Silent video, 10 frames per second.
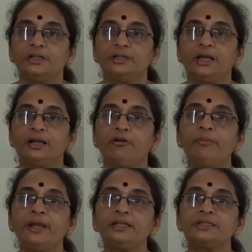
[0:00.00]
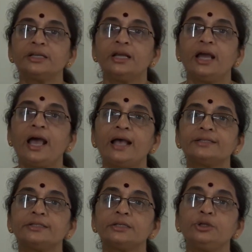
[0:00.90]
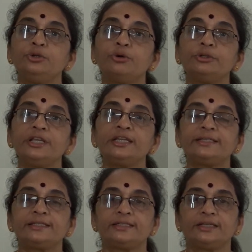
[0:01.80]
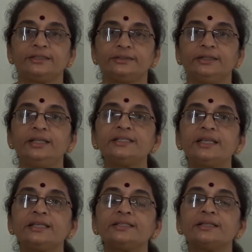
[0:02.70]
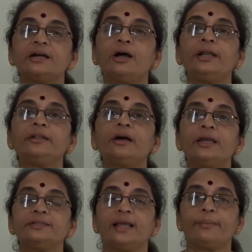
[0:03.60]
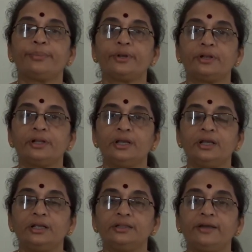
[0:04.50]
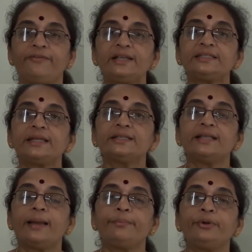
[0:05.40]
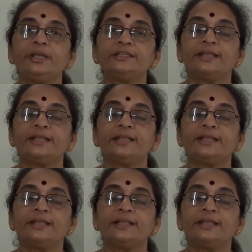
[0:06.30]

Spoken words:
The government has noticed. This is another example. The first example is